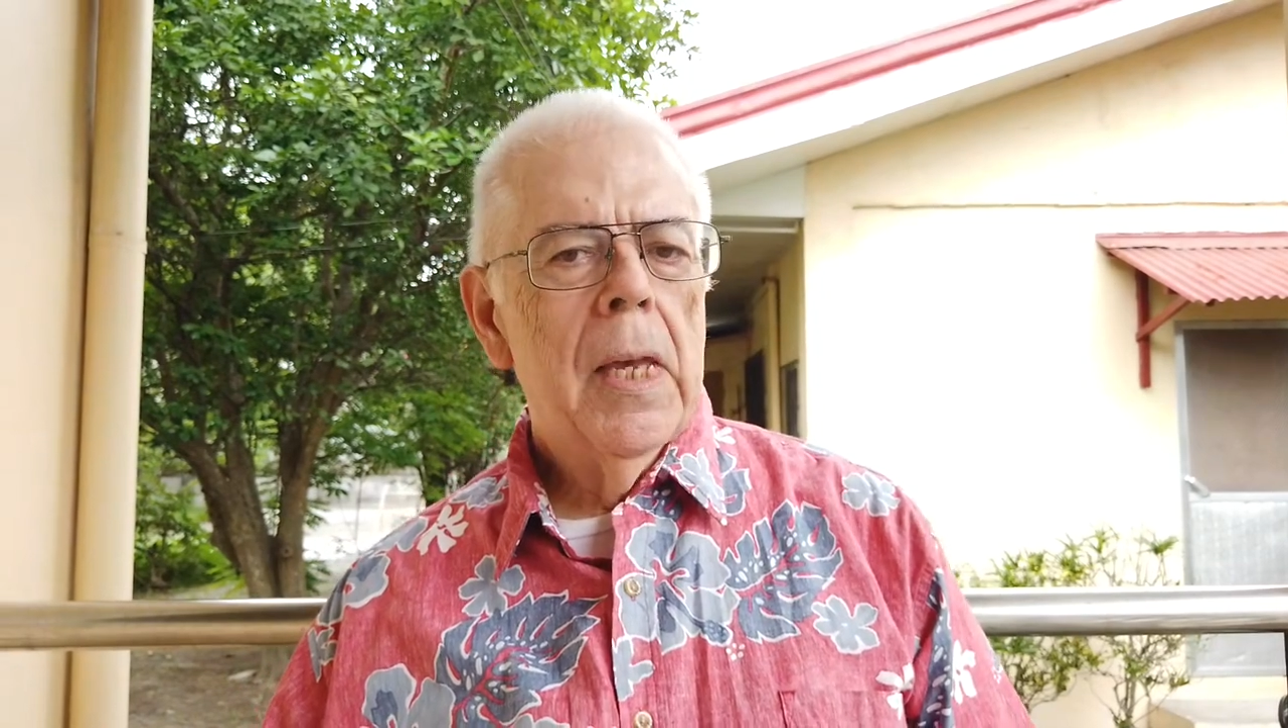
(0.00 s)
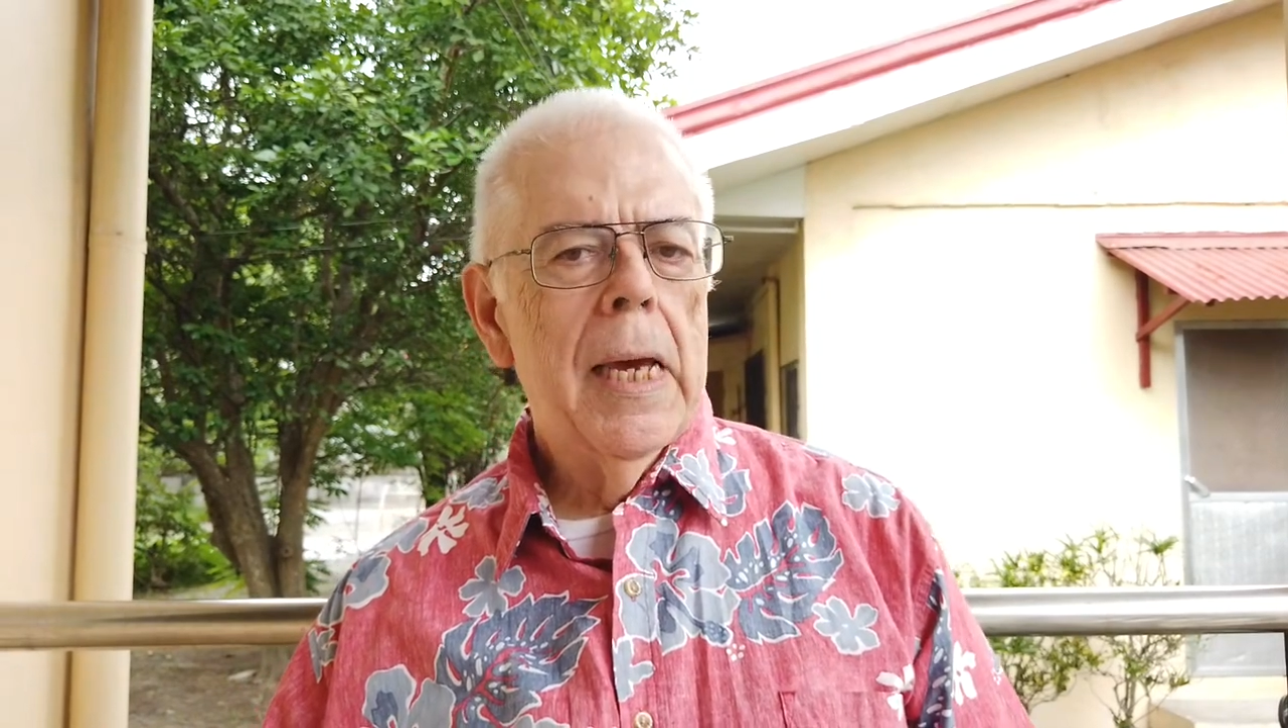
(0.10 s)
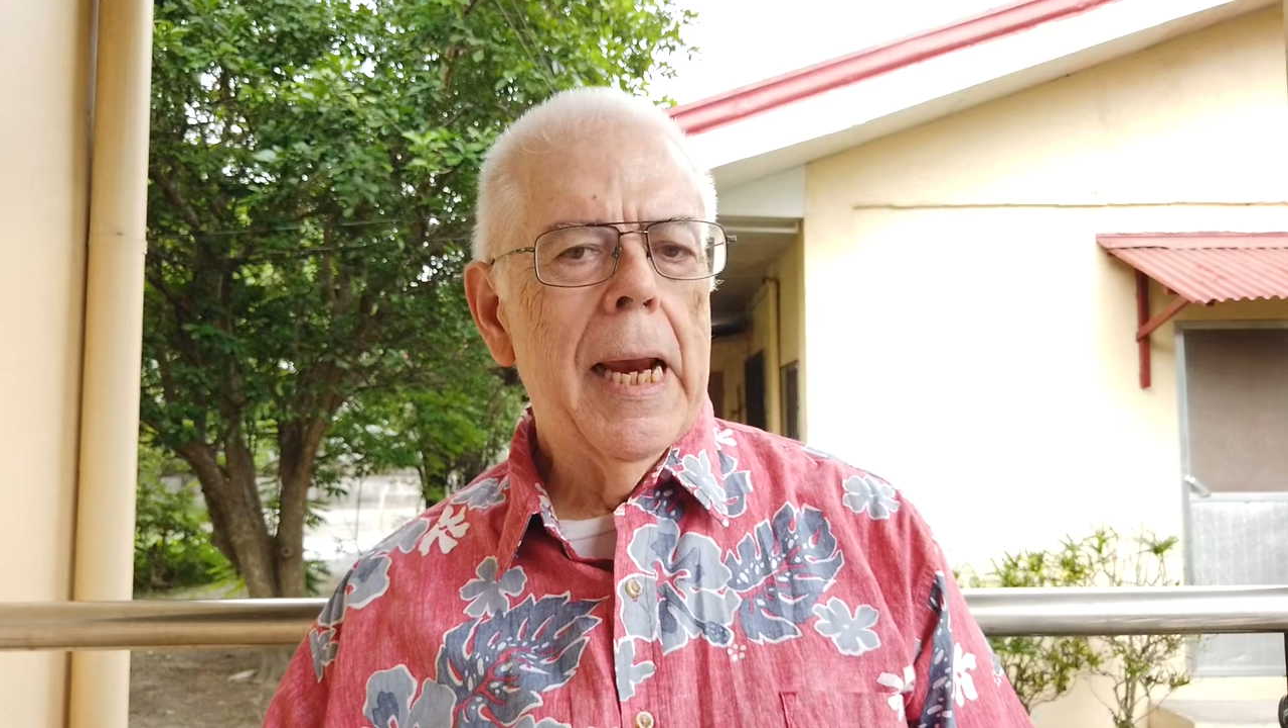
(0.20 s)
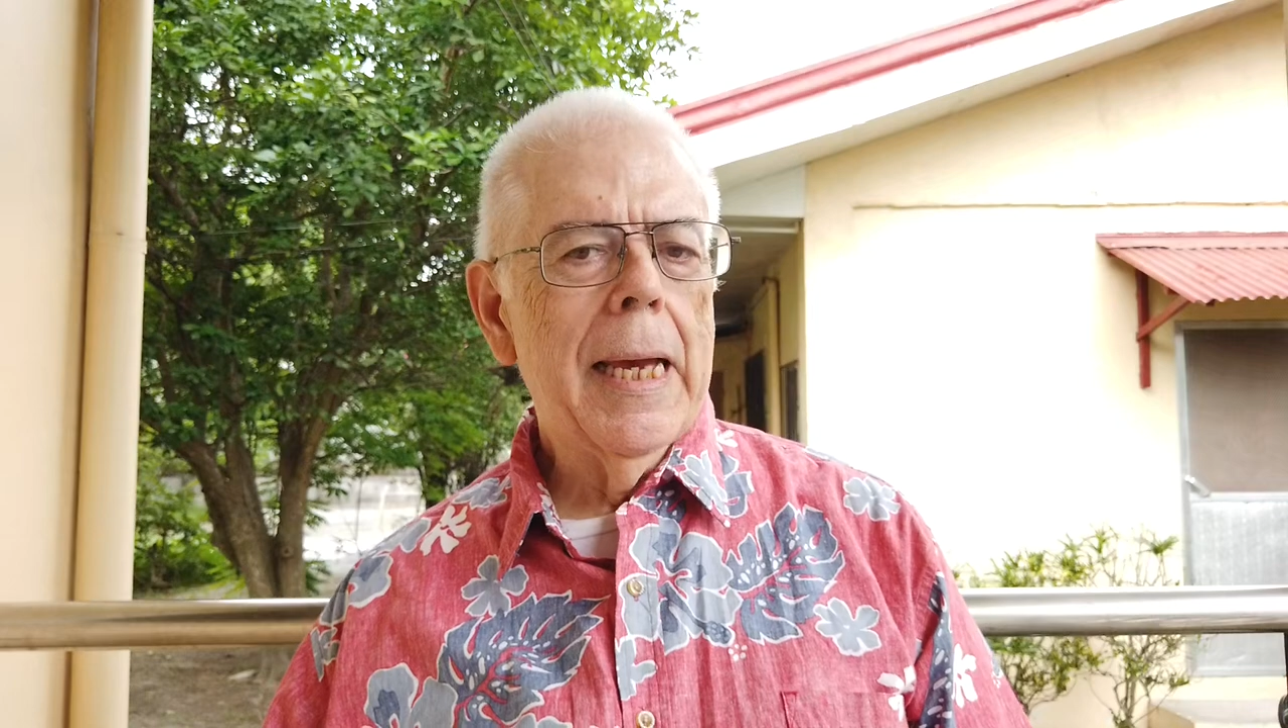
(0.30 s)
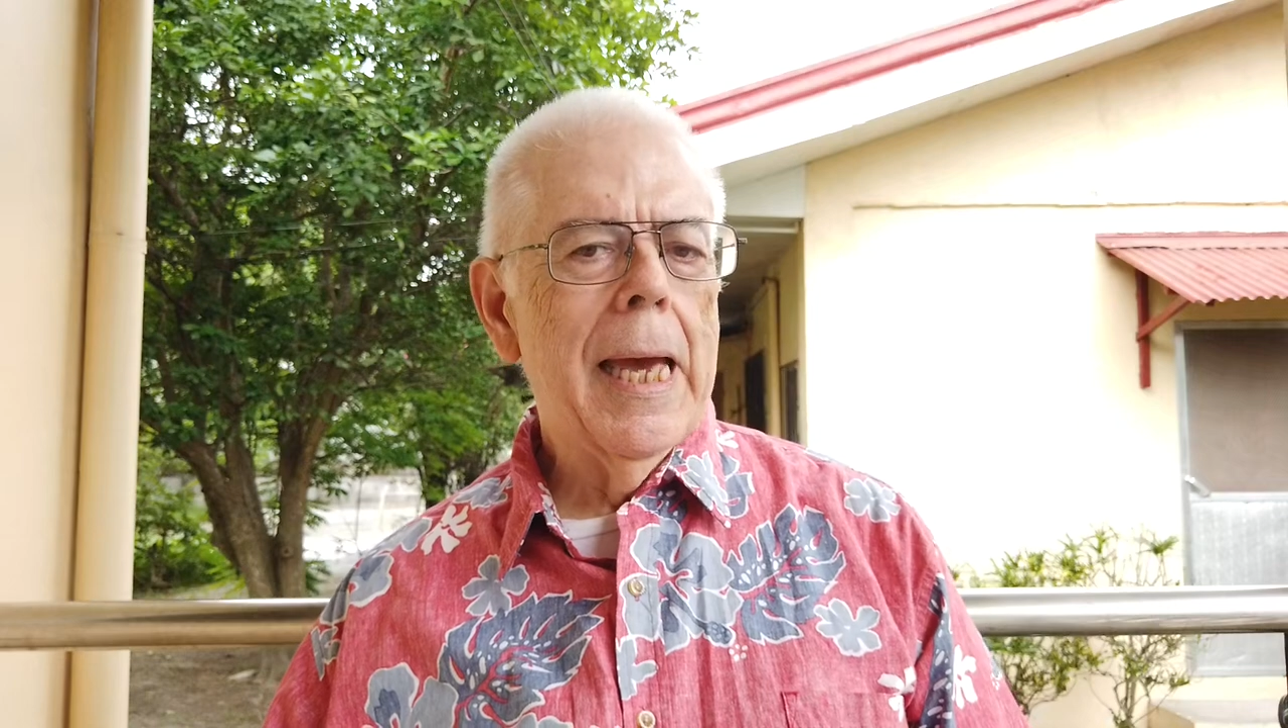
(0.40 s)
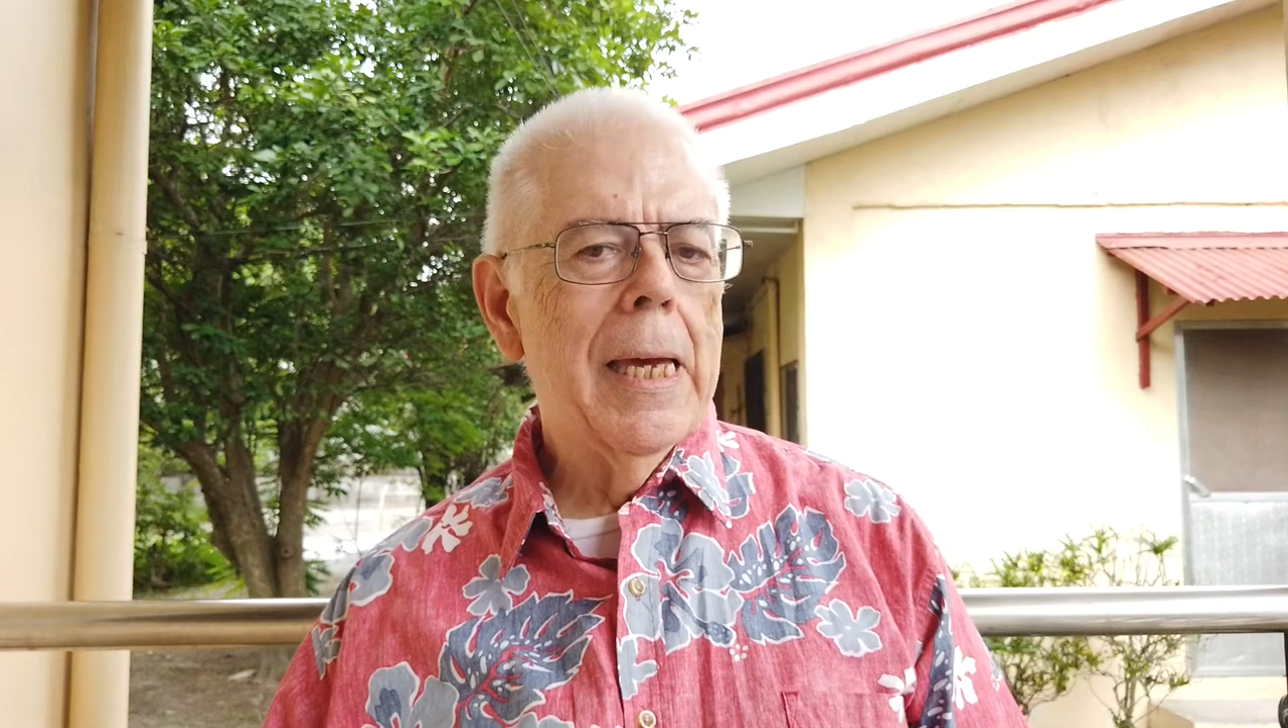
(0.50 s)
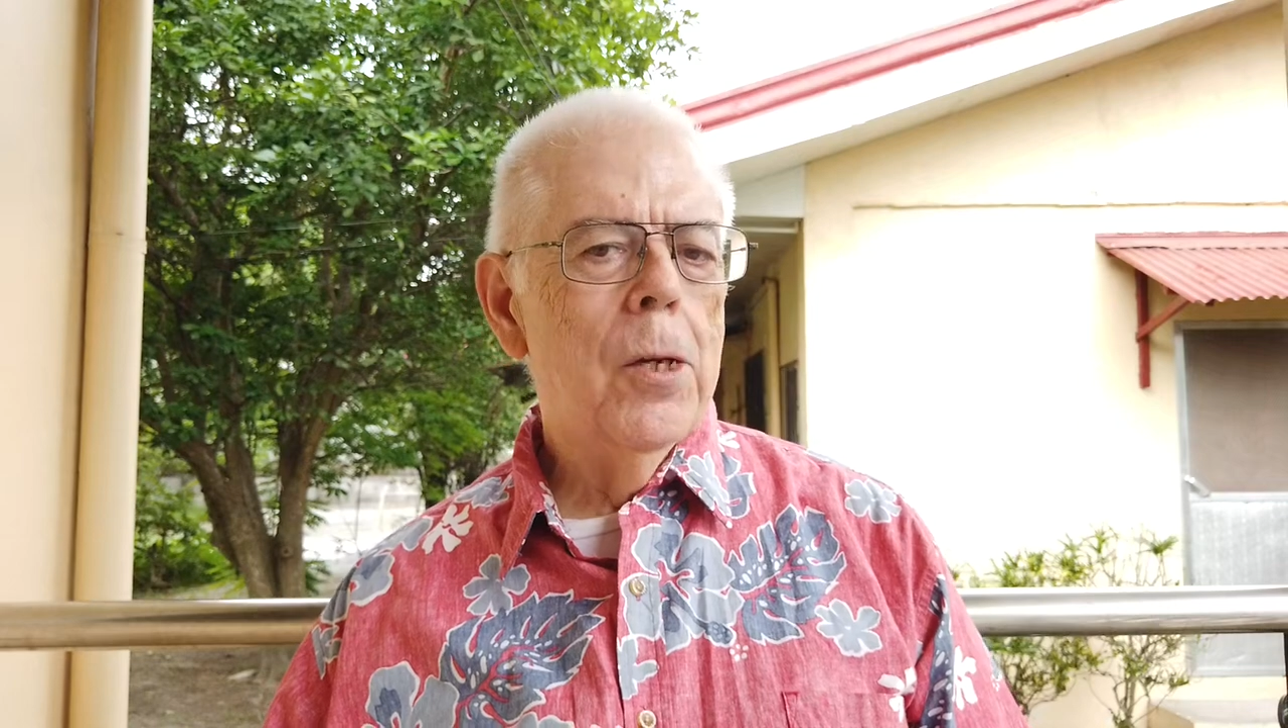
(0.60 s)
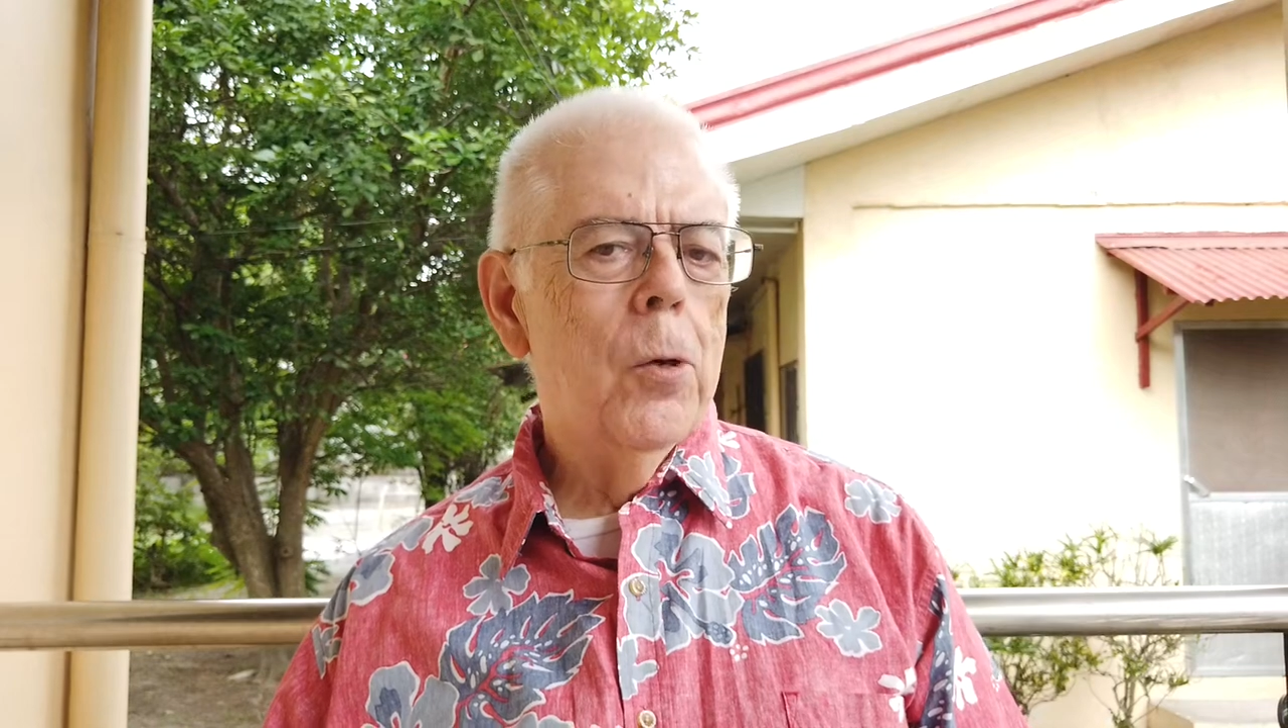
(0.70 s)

and I can't